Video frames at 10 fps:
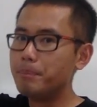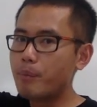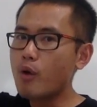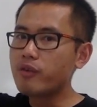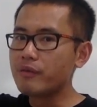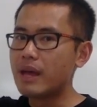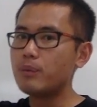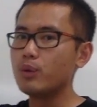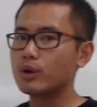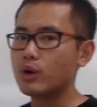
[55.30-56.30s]
Both of
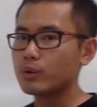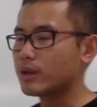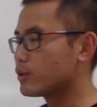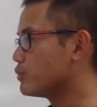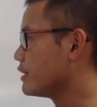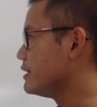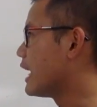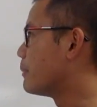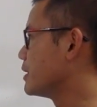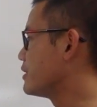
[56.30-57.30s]
them will go down to the
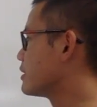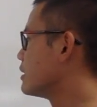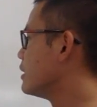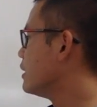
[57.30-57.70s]
denominator